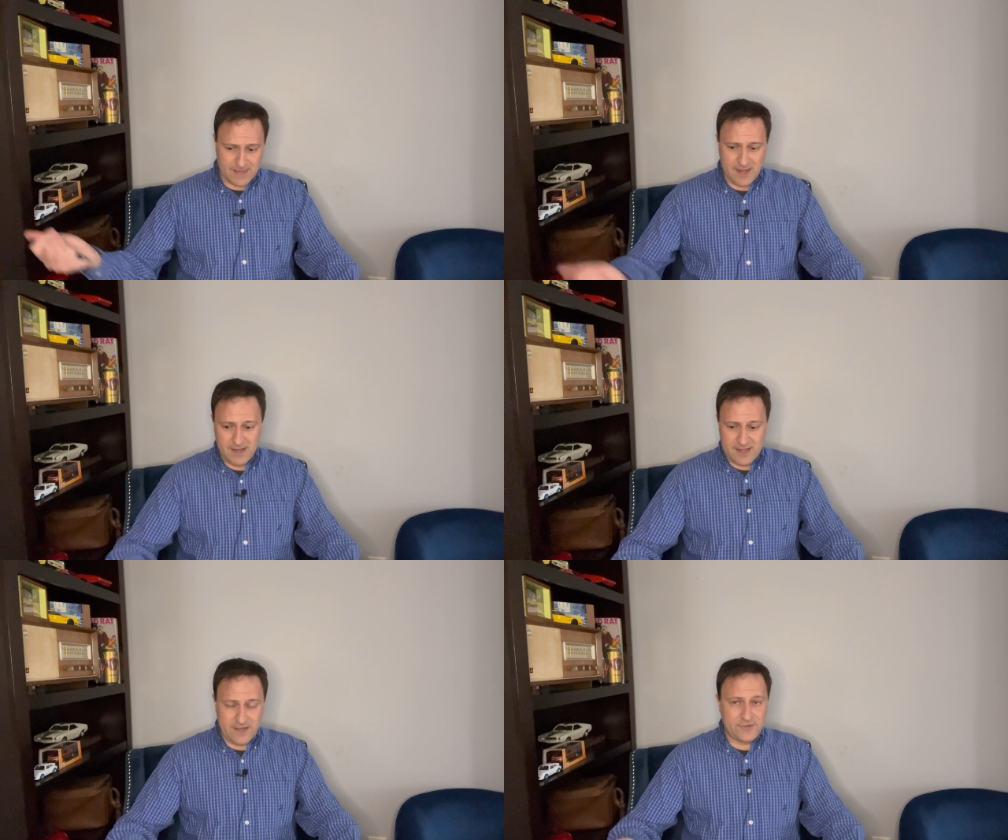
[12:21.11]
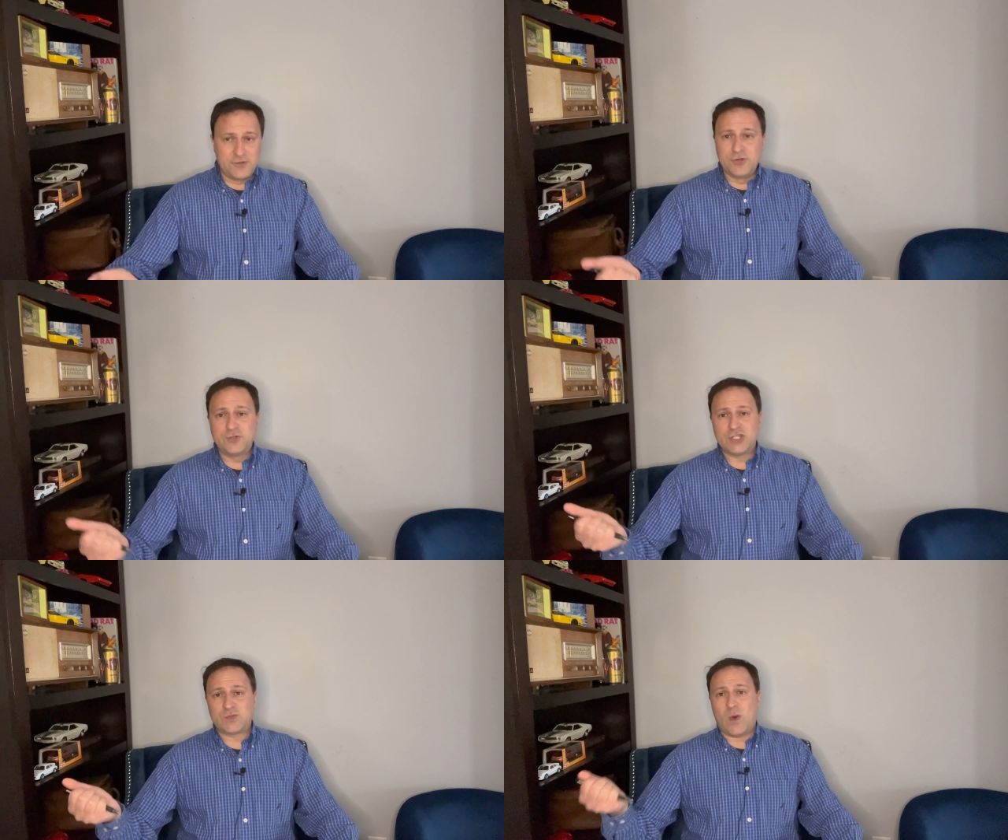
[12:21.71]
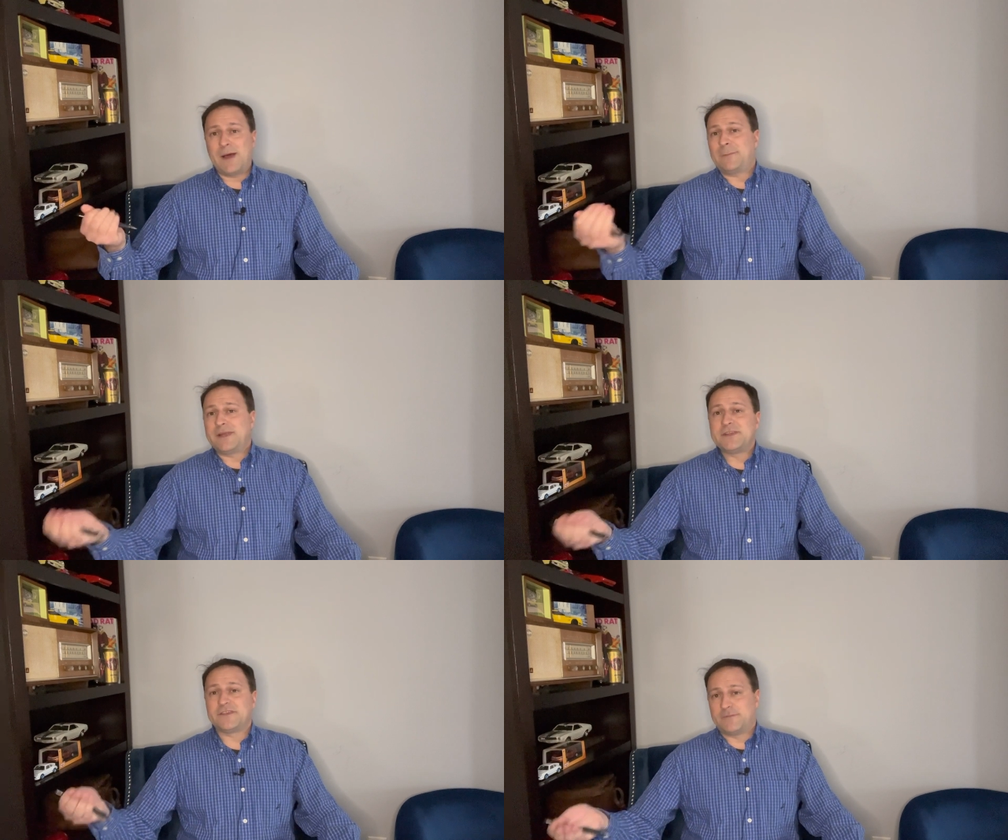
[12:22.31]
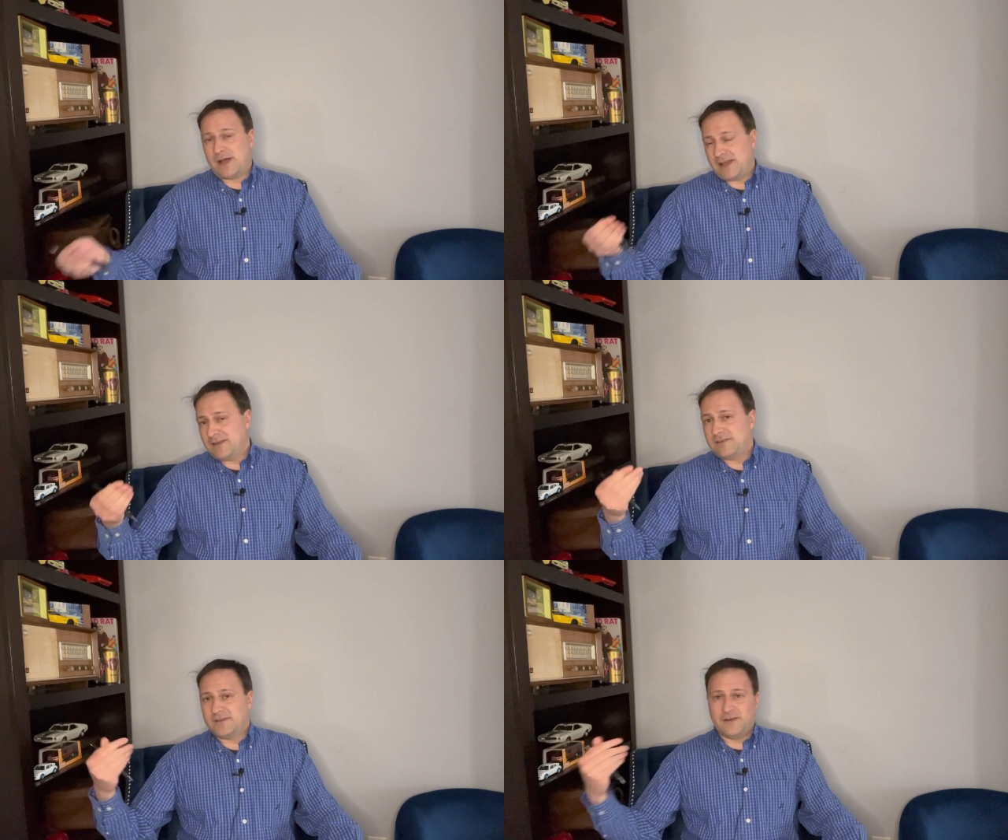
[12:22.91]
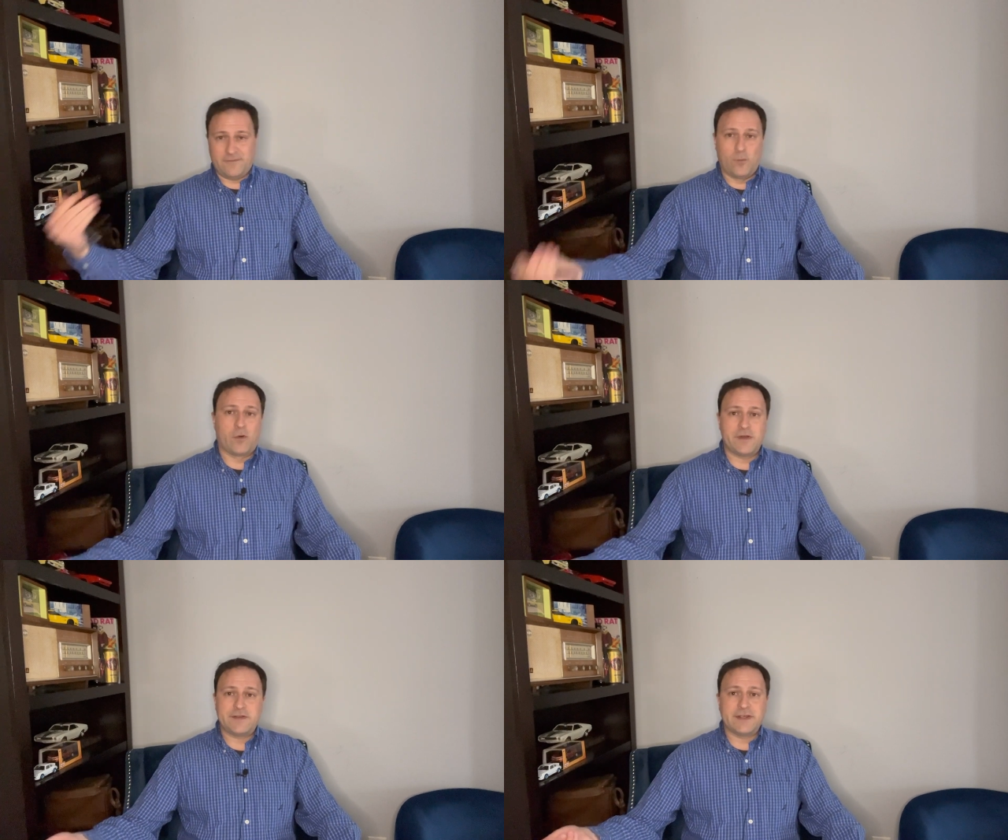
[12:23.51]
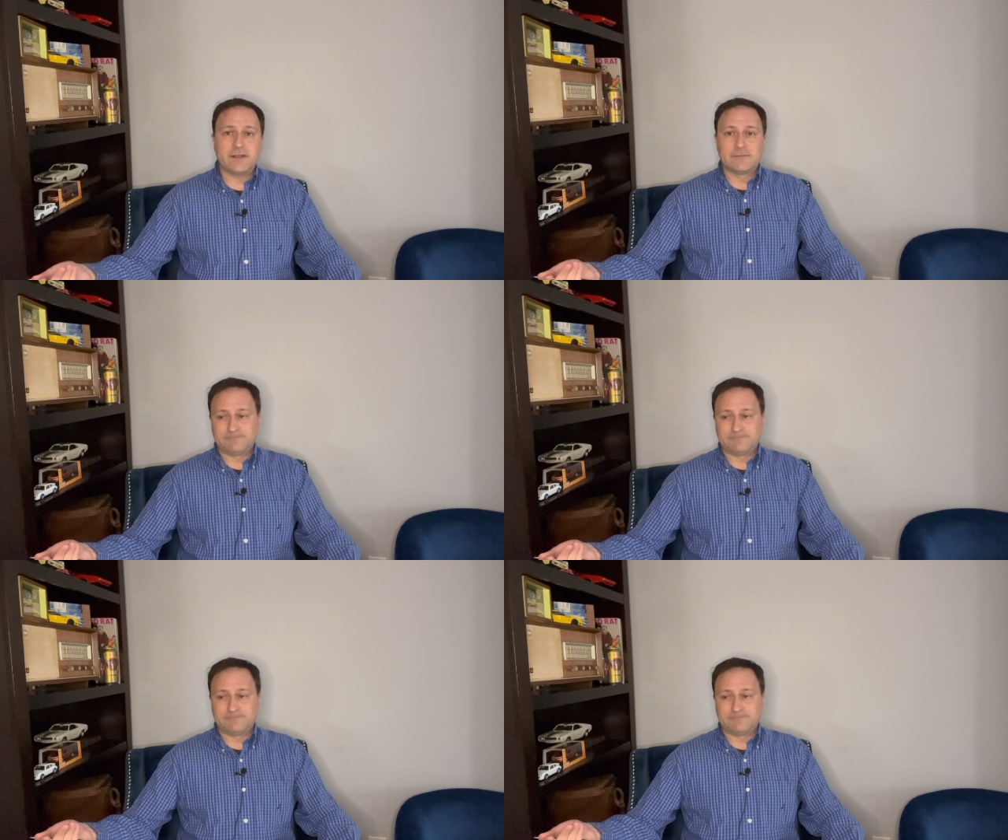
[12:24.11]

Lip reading: if you do just want peace of mind of warranty,